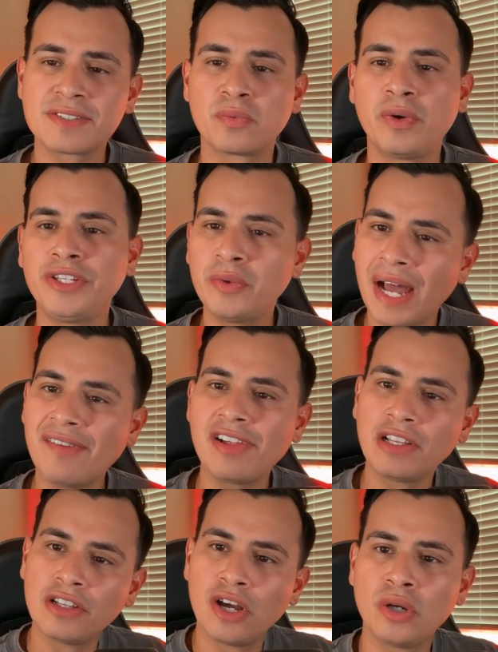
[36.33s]
when you have a
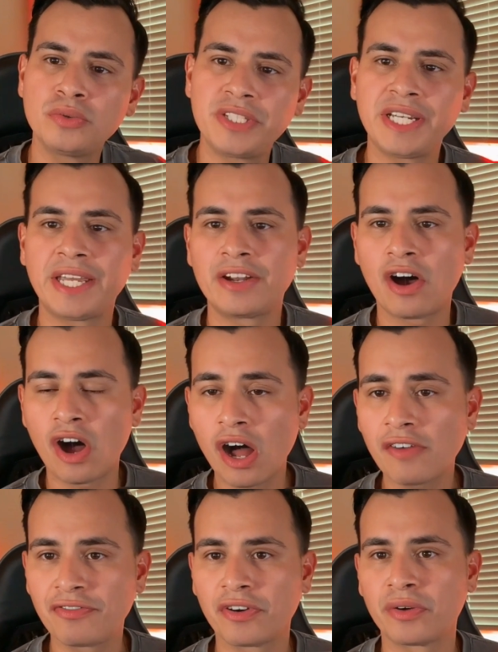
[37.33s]
low ticket
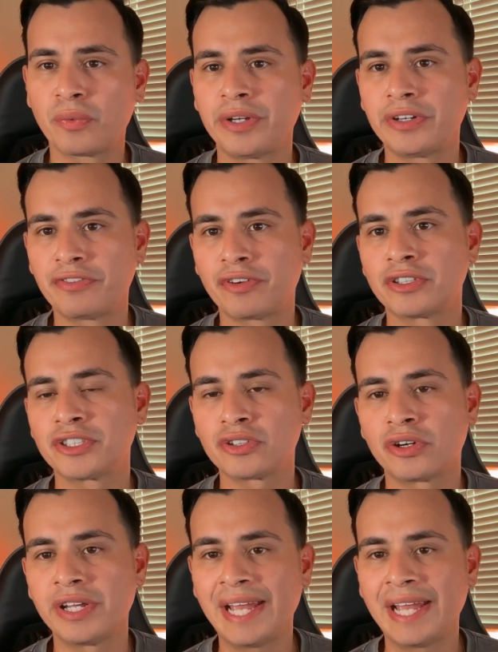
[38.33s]
offer when you're first starting